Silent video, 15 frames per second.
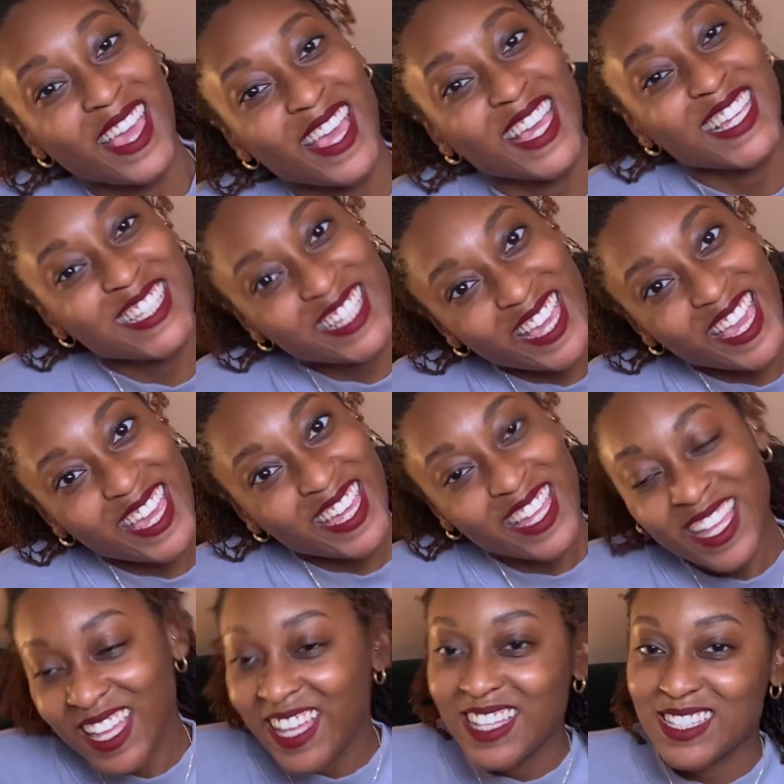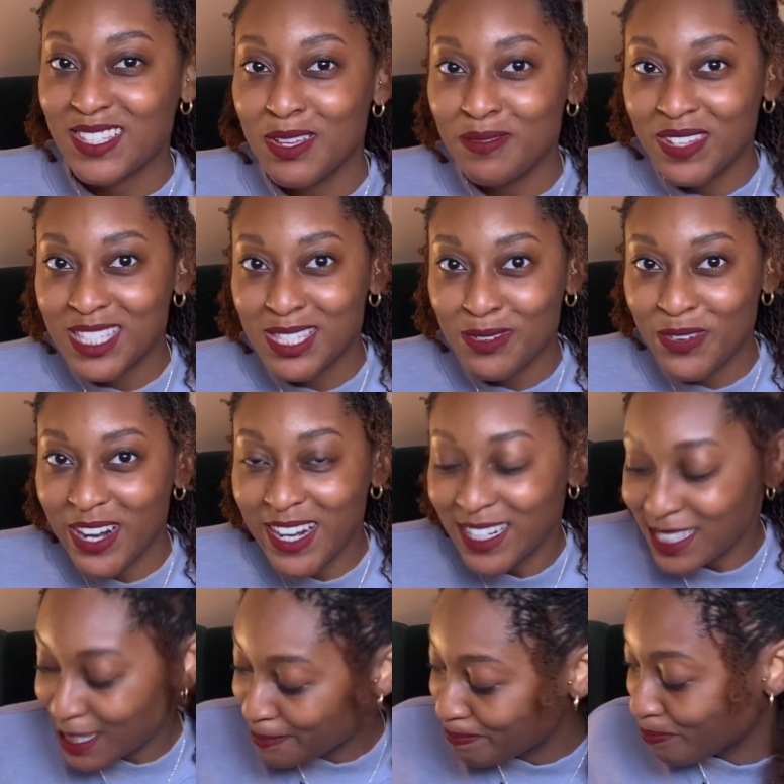yeah, so it must have
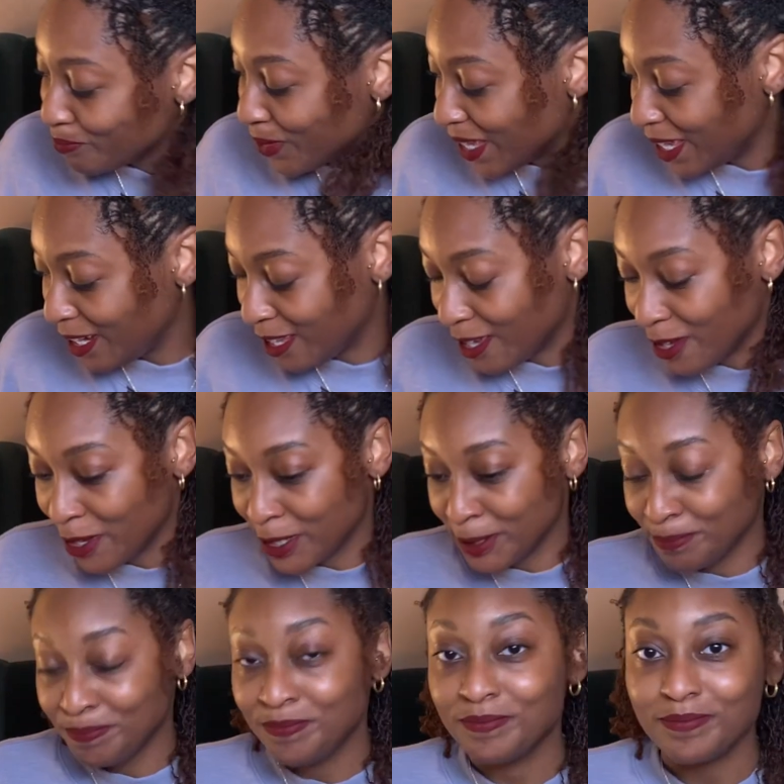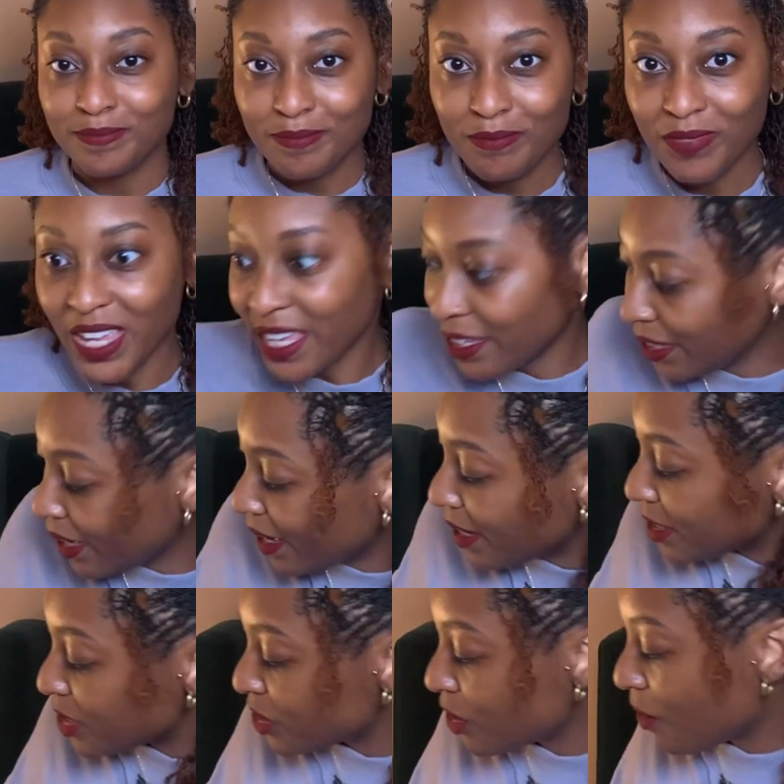worked. But yeah,
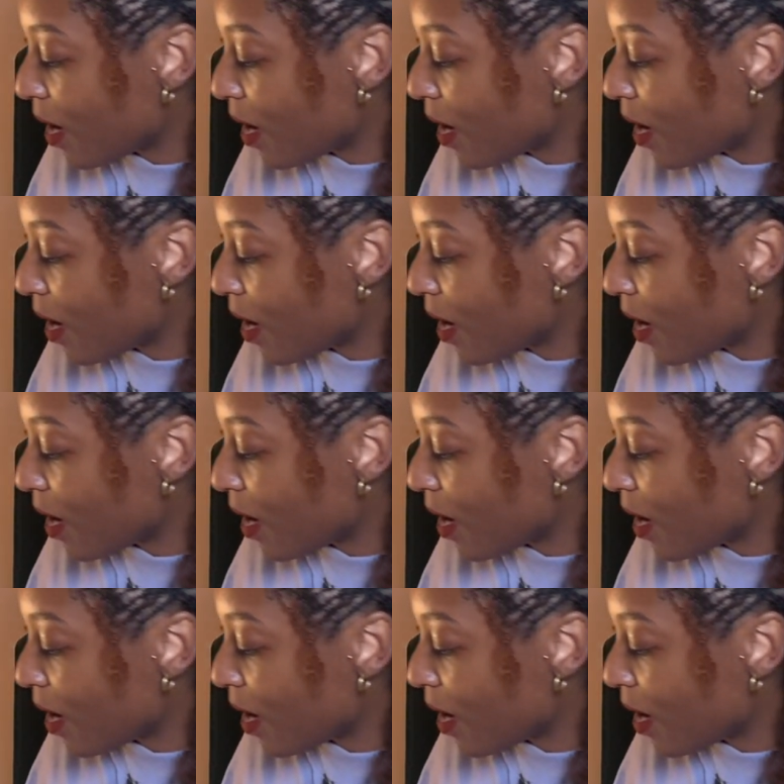so